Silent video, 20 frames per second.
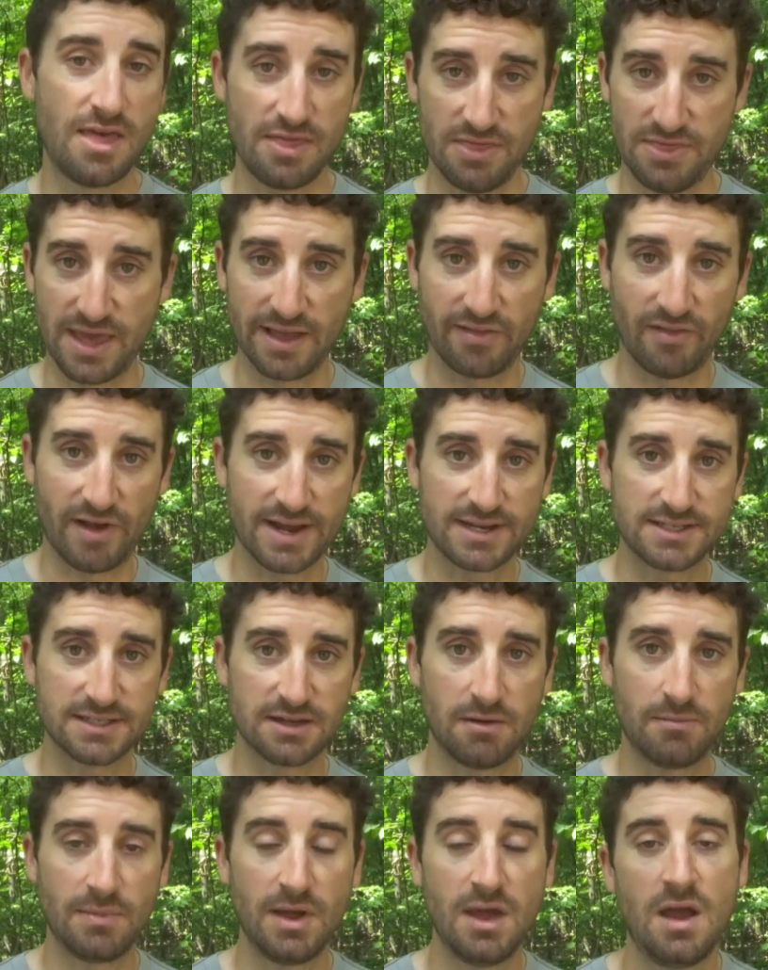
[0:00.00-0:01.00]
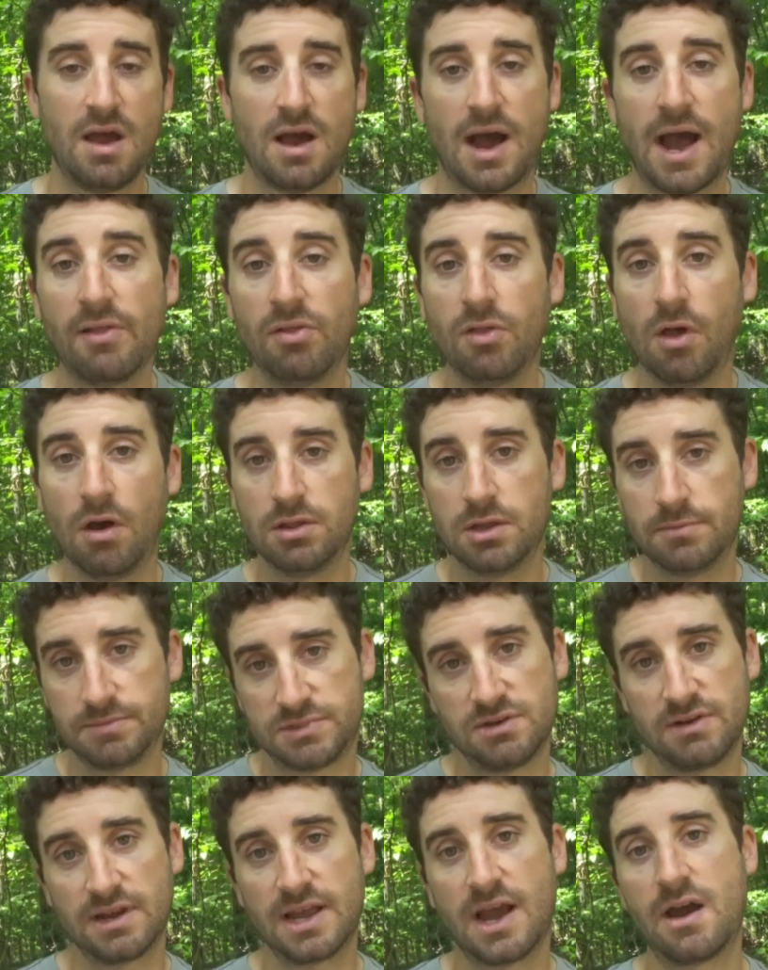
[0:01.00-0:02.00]
They liked them. I loaned them
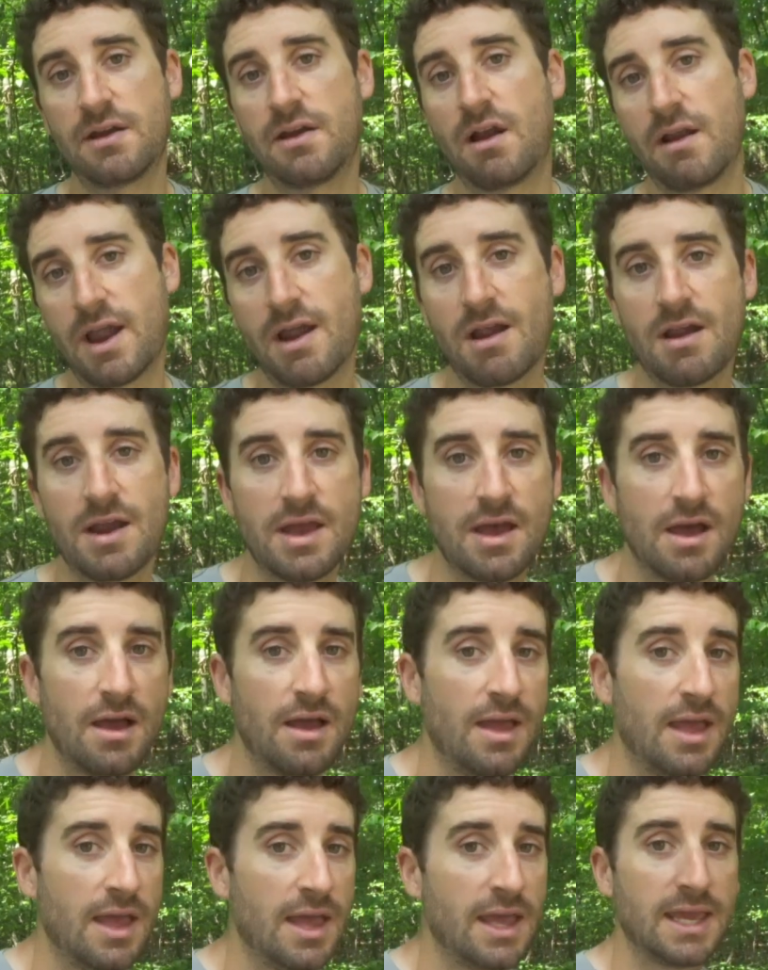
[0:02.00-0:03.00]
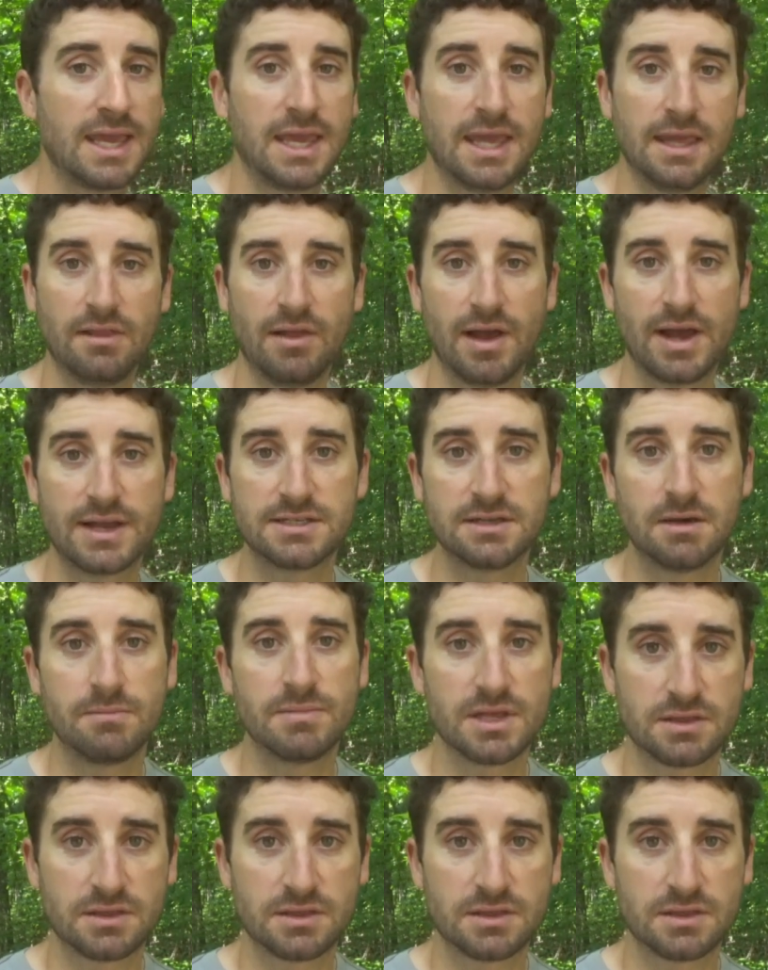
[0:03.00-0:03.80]
to a guy in our area. He liked them.